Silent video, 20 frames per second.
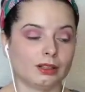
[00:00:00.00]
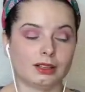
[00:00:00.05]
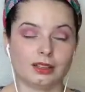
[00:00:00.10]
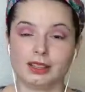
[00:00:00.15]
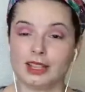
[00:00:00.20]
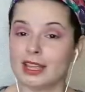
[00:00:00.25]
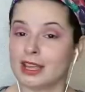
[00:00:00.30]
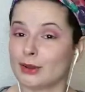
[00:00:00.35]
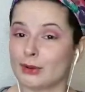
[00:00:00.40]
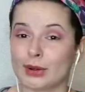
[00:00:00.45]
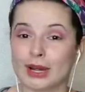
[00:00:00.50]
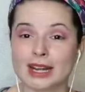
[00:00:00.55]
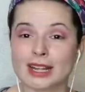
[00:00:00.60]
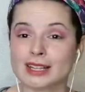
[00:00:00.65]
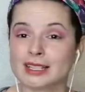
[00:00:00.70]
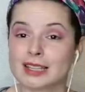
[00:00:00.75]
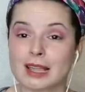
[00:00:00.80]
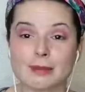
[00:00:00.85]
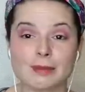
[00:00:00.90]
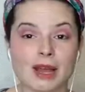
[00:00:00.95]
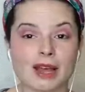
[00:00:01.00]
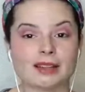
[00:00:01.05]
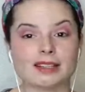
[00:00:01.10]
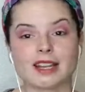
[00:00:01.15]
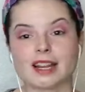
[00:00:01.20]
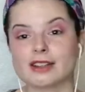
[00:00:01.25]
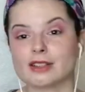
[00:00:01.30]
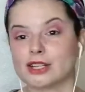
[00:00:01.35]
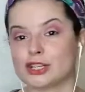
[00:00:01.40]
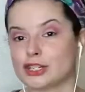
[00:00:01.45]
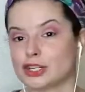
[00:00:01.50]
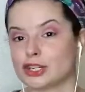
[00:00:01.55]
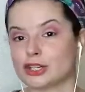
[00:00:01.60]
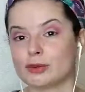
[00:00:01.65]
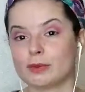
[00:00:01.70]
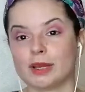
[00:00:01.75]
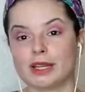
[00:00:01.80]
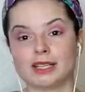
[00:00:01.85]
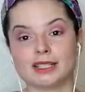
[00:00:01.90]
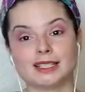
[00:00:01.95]
the ingredients. I'm not entirely sure,
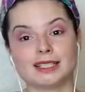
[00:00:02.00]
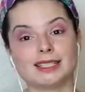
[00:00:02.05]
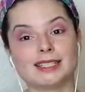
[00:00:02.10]
but